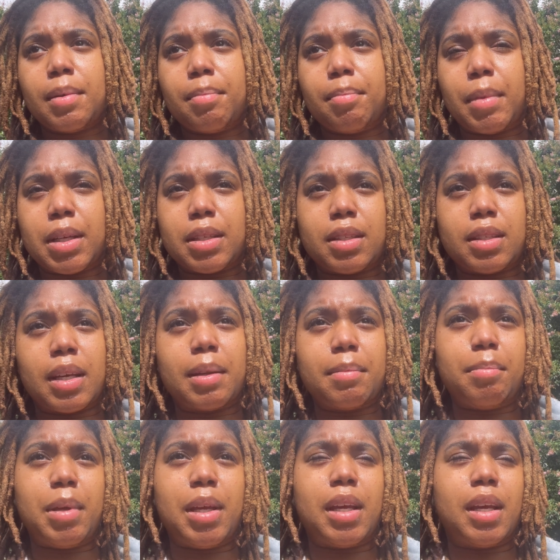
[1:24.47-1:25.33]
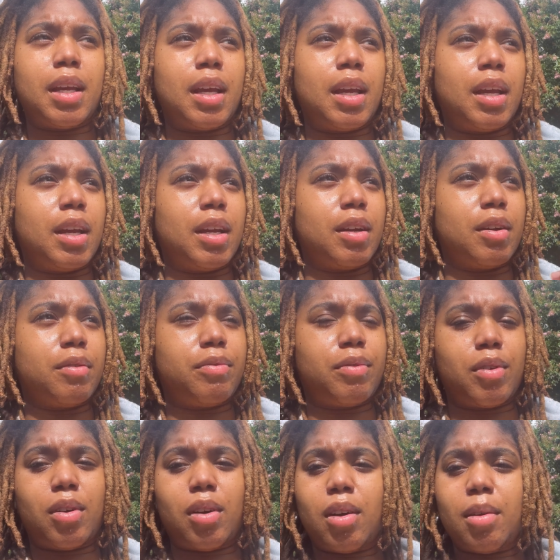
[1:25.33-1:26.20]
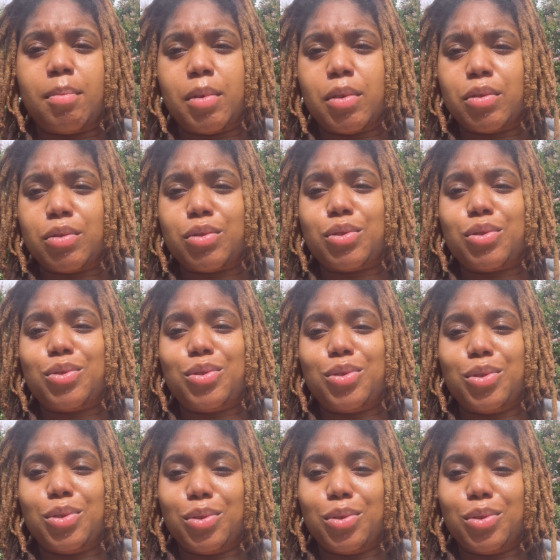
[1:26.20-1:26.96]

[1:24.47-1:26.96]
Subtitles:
my son being here for almost